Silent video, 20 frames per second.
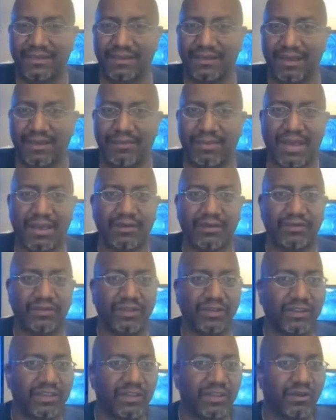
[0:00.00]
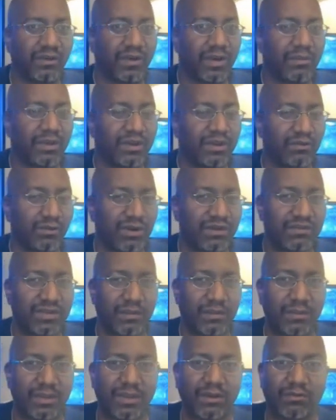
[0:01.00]
about illegal immigrants
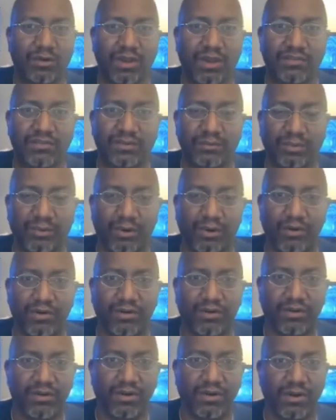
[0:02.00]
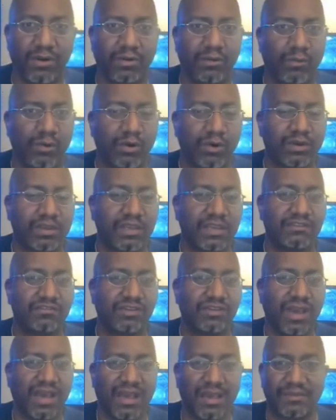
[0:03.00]
coming across the border, working
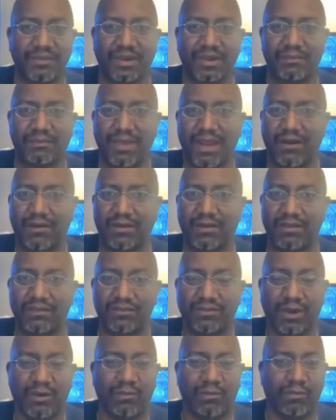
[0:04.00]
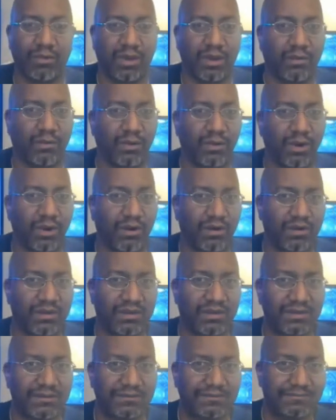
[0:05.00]
jobs that Americans don't want to work.
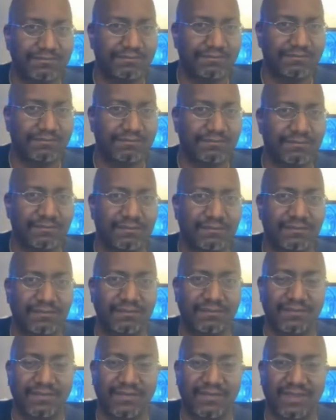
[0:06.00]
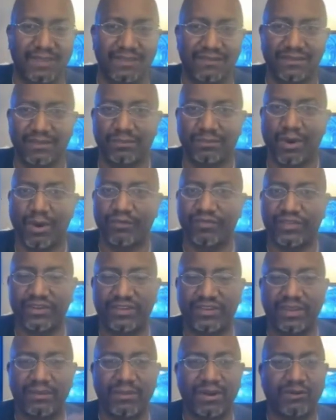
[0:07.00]
See, both the
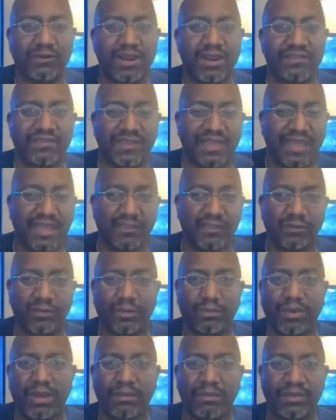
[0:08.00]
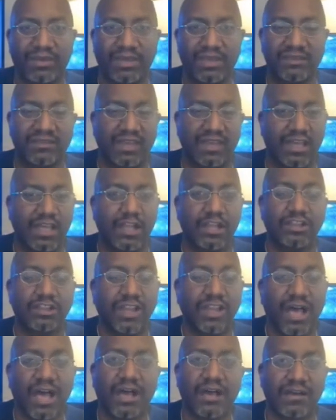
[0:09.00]
Democrats and the Republicans
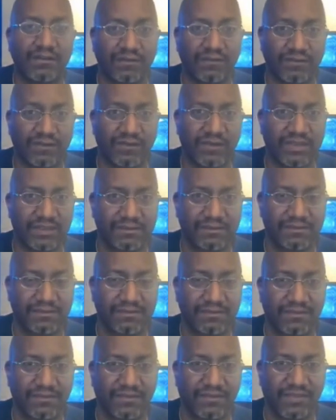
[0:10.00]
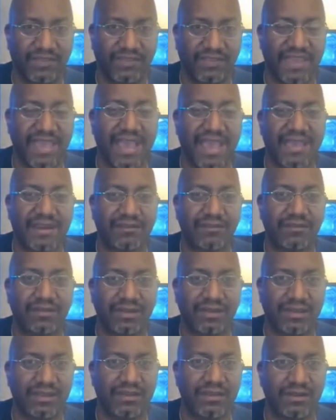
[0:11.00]
love that
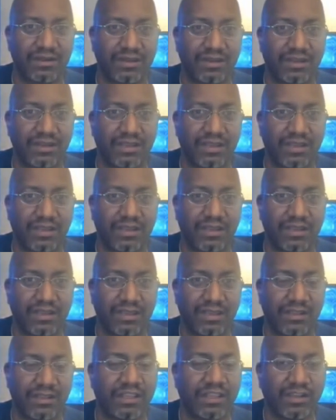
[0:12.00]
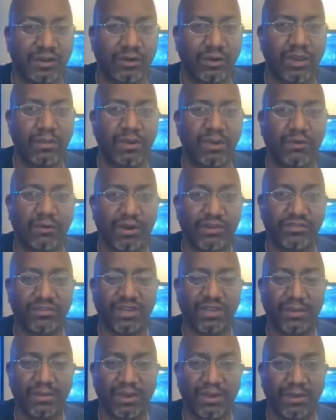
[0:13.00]
illegal immigration coming